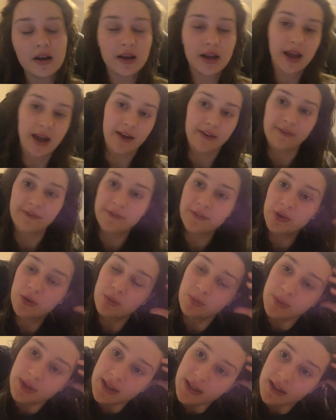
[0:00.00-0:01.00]
Okay, for
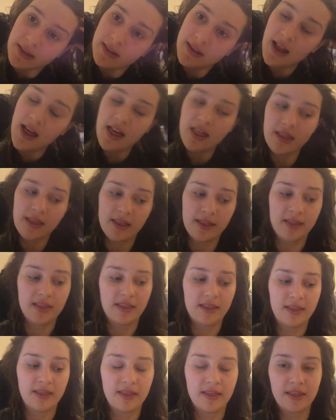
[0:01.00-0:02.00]
real,
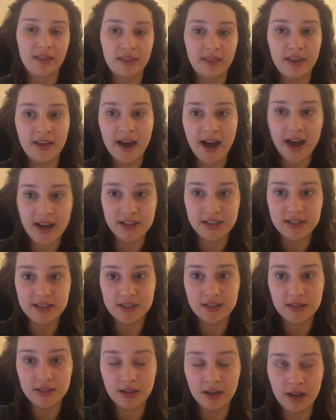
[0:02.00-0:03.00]
that
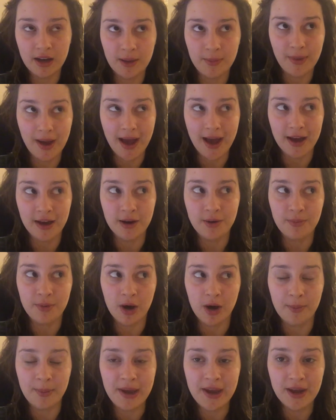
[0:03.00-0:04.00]

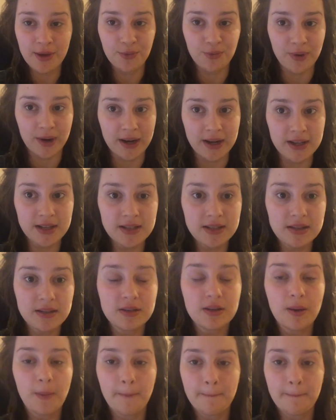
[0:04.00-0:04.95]
edamame and rice,